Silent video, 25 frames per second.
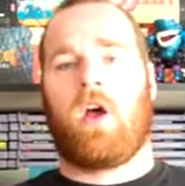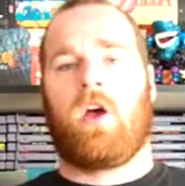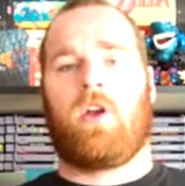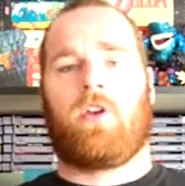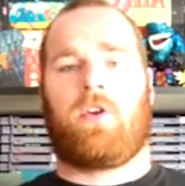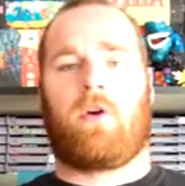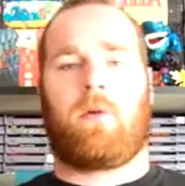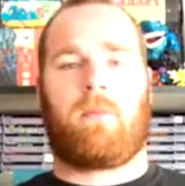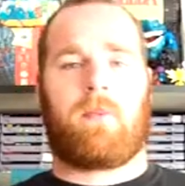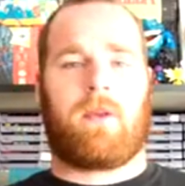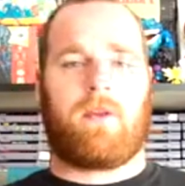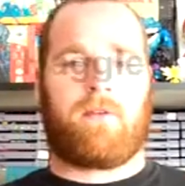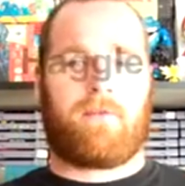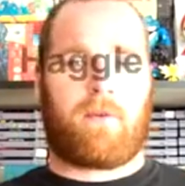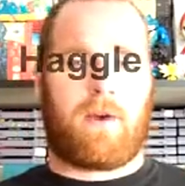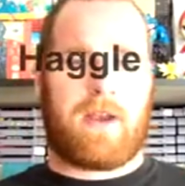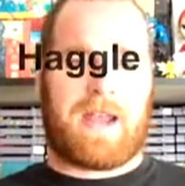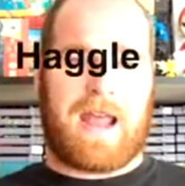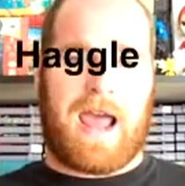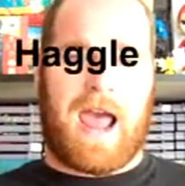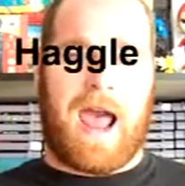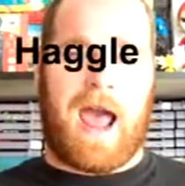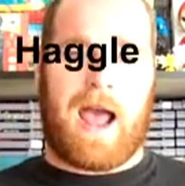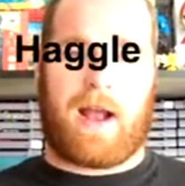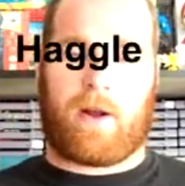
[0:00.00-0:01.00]
Don't be afraid to
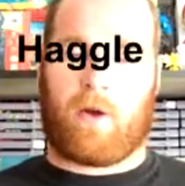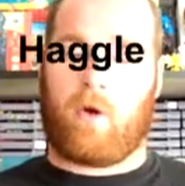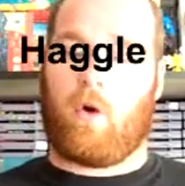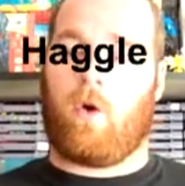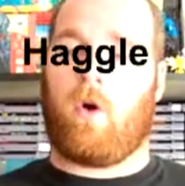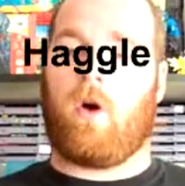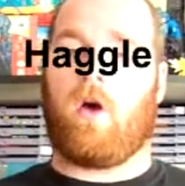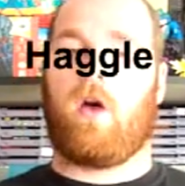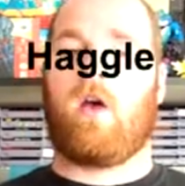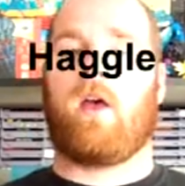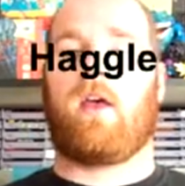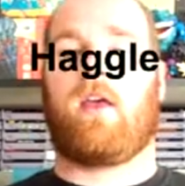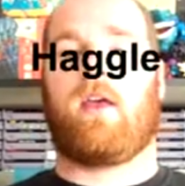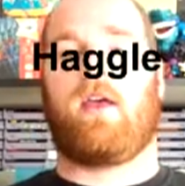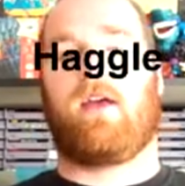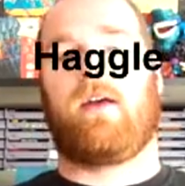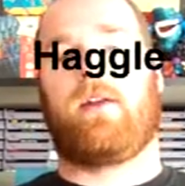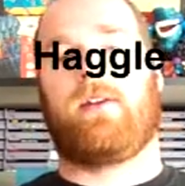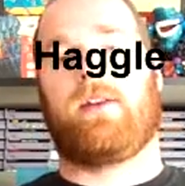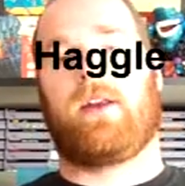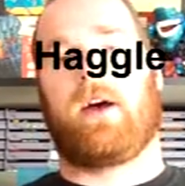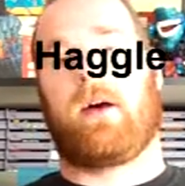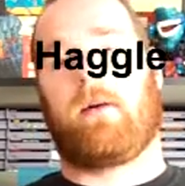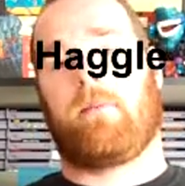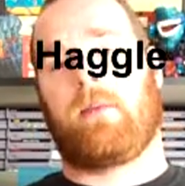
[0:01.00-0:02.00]
haggle.
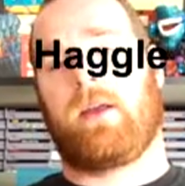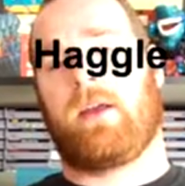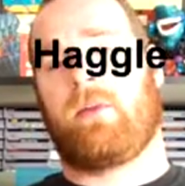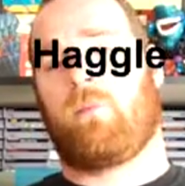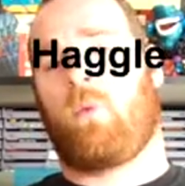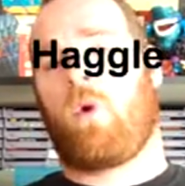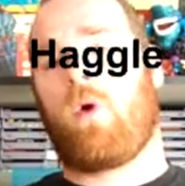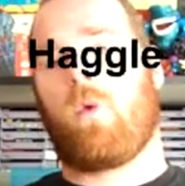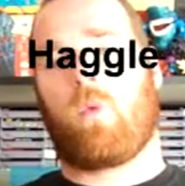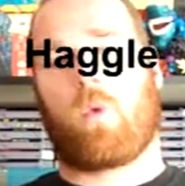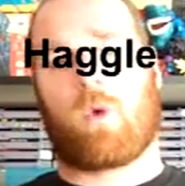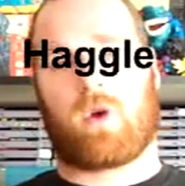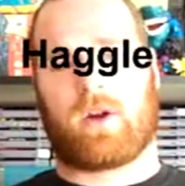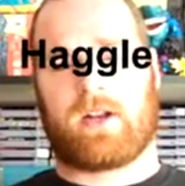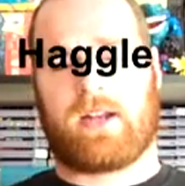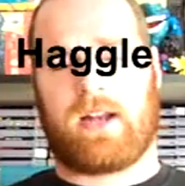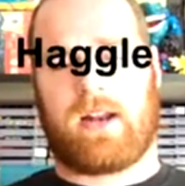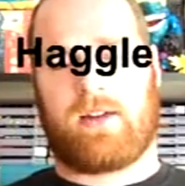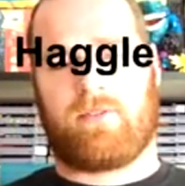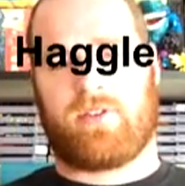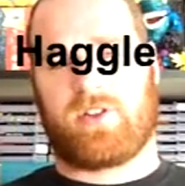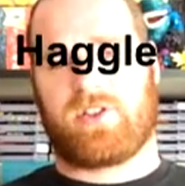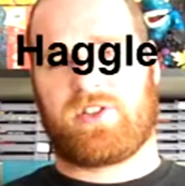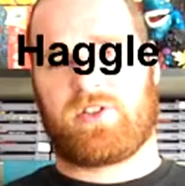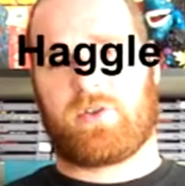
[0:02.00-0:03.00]
And it won't work at
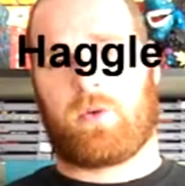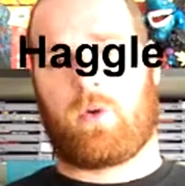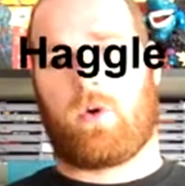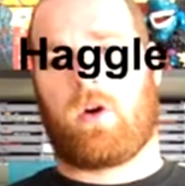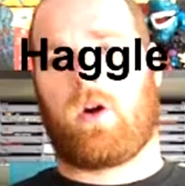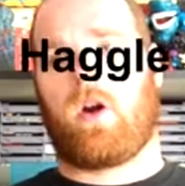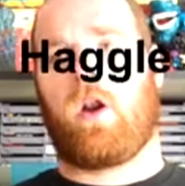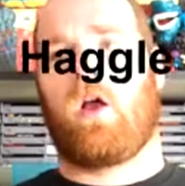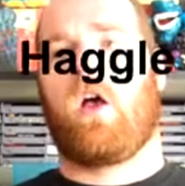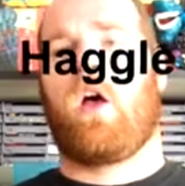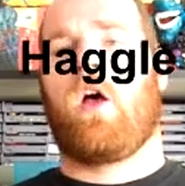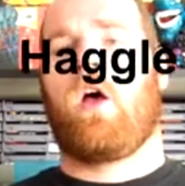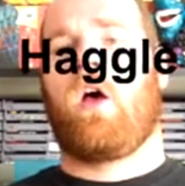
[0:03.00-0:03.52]
every store.